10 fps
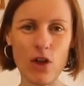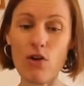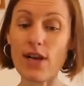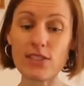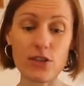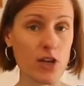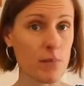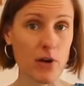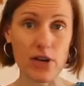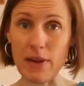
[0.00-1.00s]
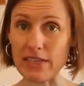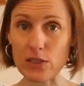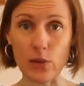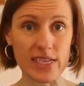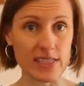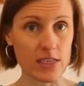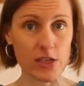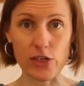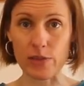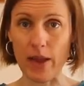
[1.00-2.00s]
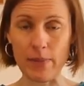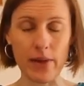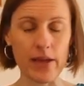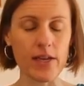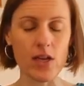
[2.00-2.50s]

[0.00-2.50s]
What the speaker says: All right, so don't worry about squeezing the newspaper